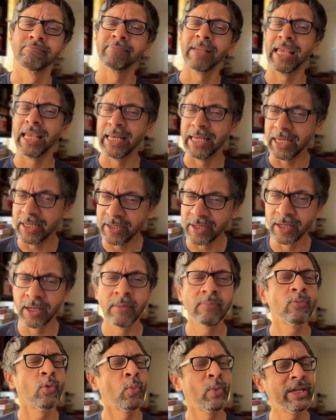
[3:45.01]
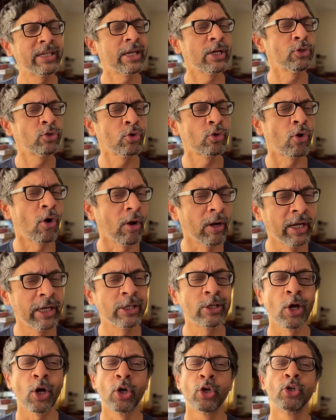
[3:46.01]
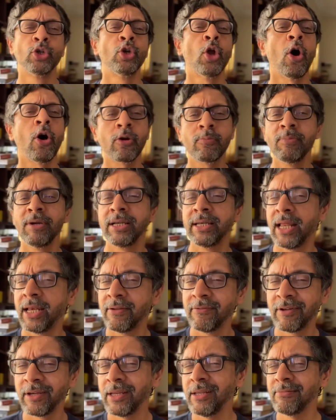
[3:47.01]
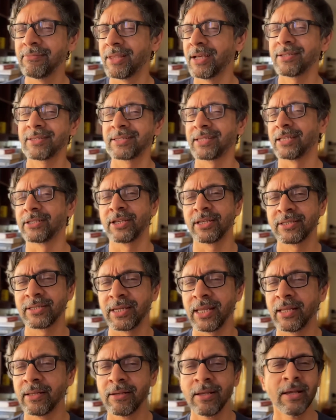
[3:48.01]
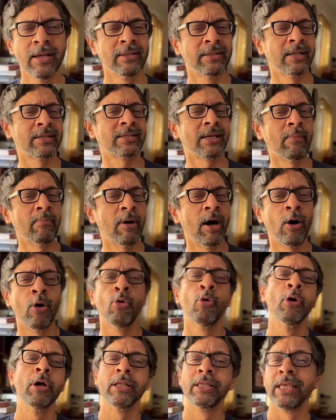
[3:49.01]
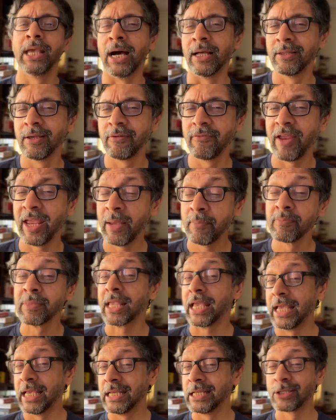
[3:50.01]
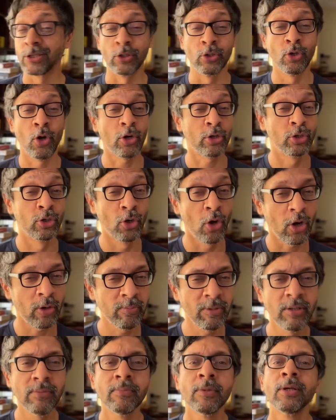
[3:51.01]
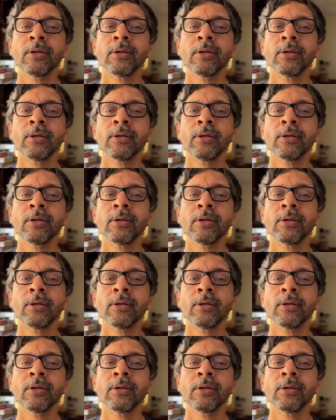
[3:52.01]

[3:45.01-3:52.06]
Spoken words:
In India, we tend to call it normal delivery, thus suggesting that somehow the other way is not normal.